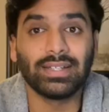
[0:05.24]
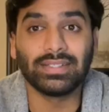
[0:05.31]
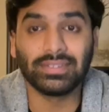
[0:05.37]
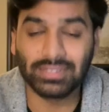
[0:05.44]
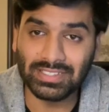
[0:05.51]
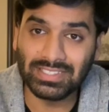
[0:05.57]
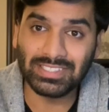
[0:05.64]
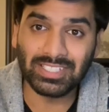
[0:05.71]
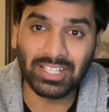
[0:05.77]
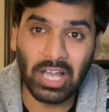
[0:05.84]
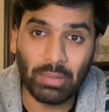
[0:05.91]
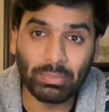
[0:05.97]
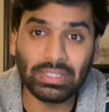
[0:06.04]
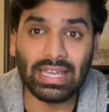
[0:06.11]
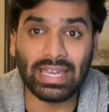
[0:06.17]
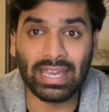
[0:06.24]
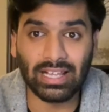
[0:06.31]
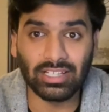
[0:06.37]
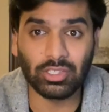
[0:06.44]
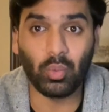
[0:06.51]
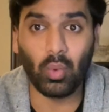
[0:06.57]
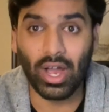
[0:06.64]
This is a company I
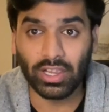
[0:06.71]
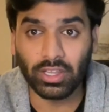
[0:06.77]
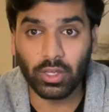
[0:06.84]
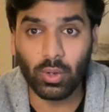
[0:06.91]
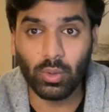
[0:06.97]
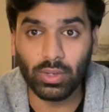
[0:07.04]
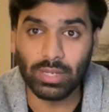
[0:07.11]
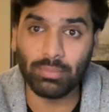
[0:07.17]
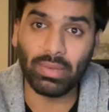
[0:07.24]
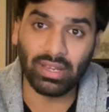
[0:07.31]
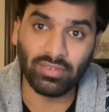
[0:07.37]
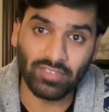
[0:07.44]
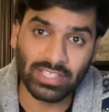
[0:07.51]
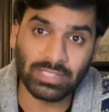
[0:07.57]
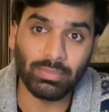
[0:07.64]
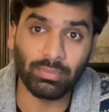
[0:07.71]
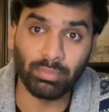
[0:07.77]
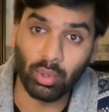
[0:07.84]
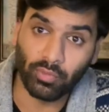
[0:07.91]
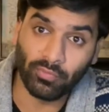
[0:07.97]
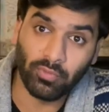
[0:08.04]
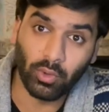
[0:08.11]
held a while ago in my investment
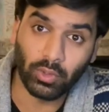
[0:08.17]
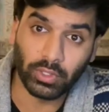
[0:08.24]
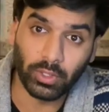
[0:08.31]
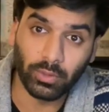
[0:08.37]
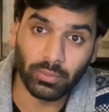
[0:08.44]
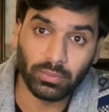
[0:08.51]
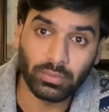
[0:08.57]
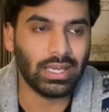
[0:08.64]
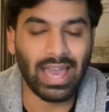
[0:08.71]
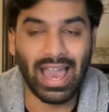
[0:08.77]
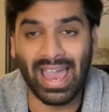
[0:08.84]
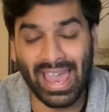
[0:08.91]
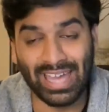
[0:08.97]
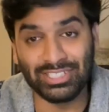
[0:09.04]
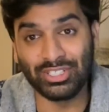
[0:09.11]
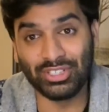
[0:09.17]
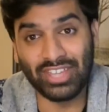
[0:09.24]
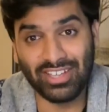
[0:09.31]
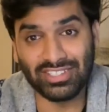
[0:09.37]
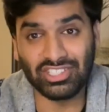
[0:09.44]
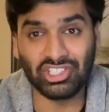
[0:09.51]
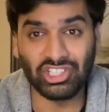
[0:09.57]
portfolio. I had
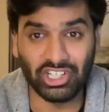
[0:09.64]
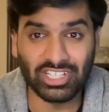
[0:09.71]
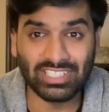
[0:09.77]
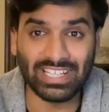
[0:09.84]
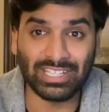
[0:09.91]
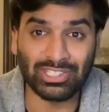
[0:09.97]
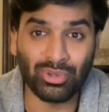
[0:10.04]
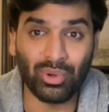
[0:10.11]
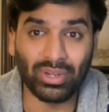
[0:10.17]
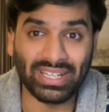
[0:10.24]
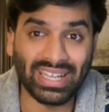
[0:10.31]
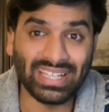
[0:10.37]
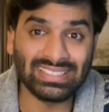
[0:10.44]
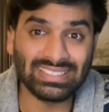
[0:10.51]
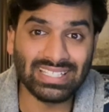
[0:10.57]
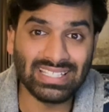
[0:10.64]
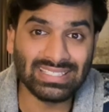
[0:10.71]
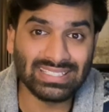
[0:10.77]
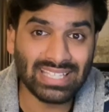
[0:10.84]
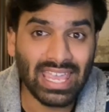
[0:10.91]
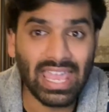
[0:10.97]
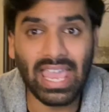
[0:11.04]
2,000 shares at 28
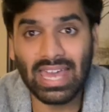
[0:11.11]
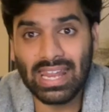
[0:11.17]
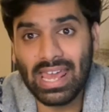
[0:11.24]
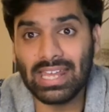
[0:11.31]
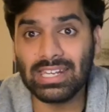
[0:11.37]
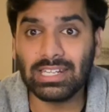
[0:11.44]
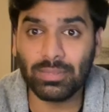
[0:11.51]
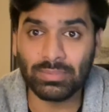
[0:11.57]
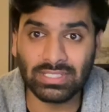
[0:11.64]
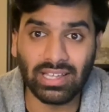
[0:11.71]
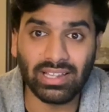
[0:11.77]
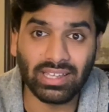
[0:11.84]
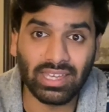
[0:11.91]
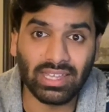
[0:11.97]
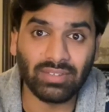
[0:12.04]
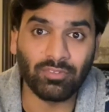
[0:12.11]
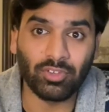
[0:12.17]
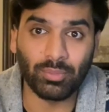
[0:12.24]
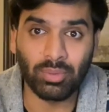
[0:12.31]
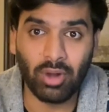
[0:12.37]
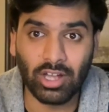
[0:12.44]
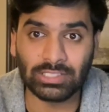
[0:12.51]
cents and I ended up selling it
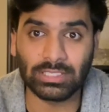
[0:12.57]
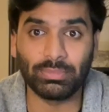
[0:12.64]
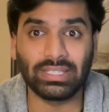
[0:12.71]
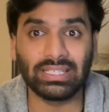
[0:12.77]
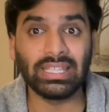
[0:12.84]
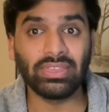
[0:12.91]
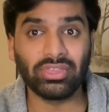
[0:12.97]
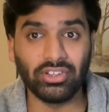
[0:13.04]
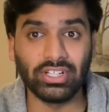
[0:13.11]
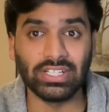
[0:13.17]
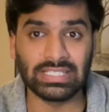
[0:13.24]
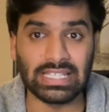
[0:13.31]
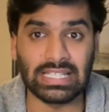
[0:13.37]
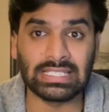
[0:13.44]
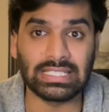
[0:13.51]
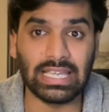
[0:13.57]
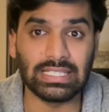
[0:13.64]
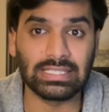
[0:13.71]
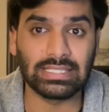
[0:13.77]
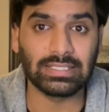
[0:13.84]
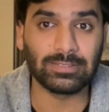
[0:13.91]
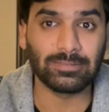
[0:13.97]
for approximately 36
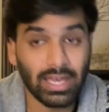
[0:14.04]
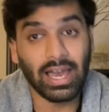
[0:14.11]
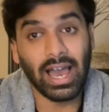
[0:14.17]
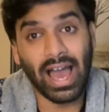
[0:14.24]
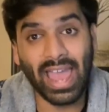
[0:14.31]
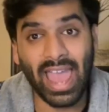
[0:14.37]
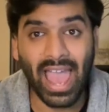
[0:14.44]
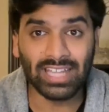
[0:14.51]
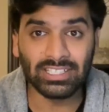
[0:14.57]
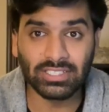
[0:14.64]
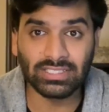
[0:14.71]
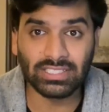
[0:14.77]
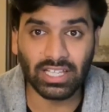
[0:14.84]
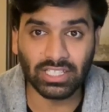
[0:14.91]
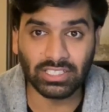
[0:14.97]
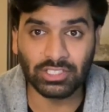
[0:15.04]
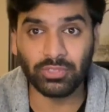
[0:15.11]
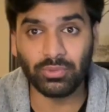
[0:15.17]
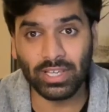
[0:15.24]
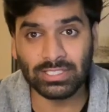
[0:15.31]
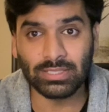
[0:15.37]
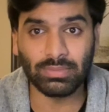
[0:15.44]
cents. I had to sell it to
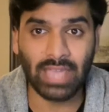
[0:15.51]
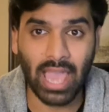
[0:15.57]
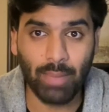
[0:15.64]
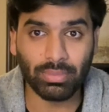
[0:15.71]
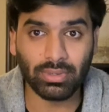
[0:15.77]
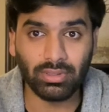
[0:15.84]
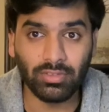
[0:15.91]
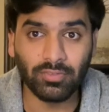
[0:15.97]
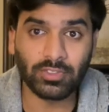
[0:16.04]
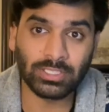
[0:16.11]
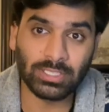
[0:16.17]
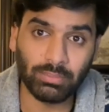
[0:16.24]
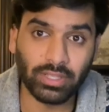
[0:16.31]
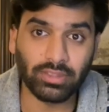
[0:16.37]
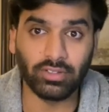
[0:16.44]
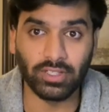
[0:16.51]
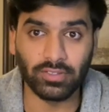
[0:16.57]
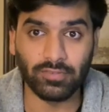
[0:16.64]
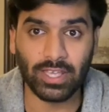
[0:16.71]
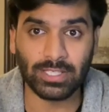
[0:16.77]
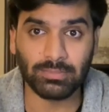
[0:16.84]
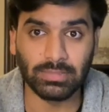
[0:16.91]
raise some capital for some other
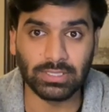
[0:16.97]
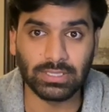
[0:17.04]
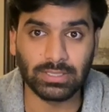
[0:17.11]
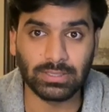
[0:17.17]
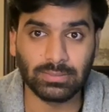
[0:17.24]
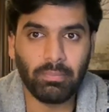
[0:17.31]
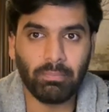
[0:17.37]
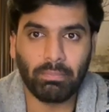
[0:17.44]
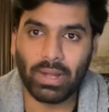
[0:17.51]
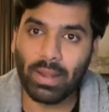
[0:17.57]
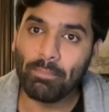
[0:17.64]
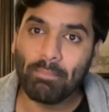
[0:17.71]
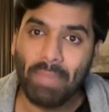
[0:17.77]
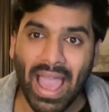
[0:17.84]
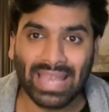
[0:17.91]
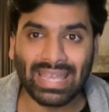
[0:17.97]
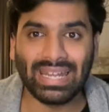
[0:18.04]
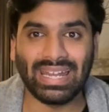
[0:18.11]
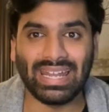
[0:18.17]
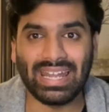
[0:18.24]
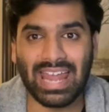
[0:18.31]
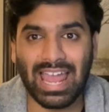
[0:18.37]
investments. But I'm back in
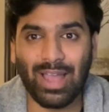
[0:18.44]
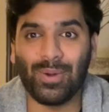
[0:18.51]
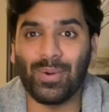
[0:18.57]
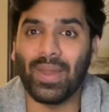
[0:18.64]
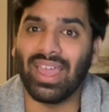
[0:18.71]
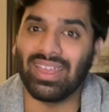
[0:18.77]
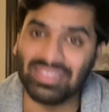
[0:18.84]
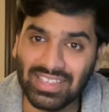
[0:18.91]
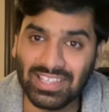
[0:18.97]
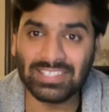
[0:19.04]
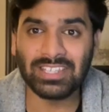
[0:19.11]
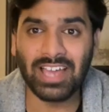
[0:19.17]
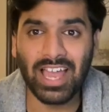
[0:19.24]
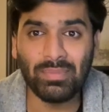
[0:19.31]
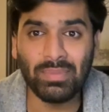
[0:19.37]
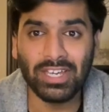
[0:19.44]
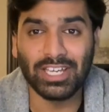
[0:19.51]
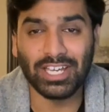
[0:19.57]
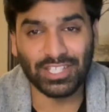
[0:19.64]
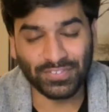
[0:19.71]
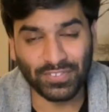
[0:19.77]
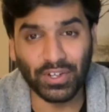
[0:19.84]
it now, and this time
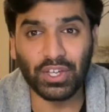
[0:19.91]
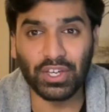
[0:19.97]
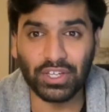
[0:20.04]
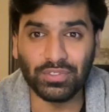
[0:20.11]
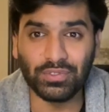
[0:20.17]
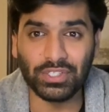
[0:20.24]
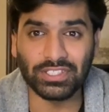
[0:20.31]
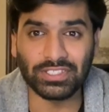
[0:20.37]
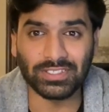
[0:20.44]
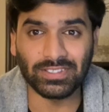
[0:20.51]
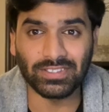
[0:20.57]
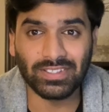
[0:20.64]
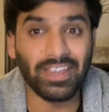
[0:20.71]
is for a good reason.